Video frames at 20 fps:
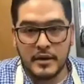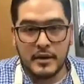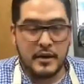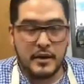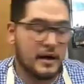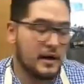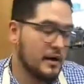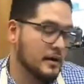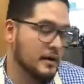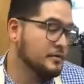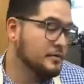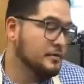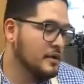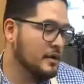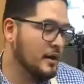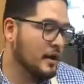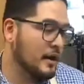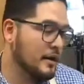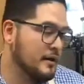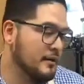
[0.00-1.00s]
Because we've done
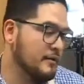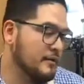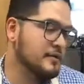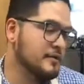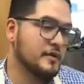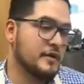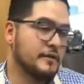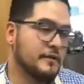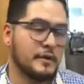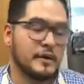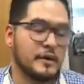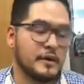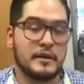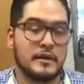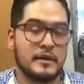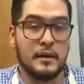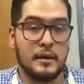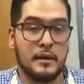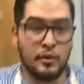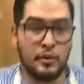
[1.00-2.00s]
a lot of even stuff with
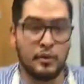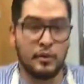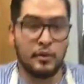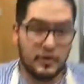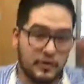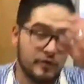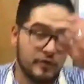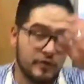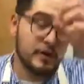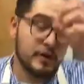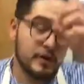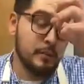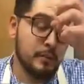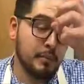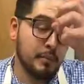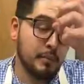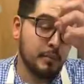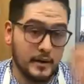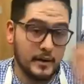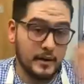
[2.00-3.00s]
Boys and Girls Club with
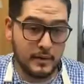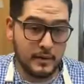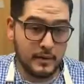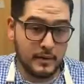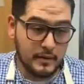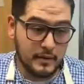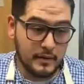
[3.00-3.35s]
them, and we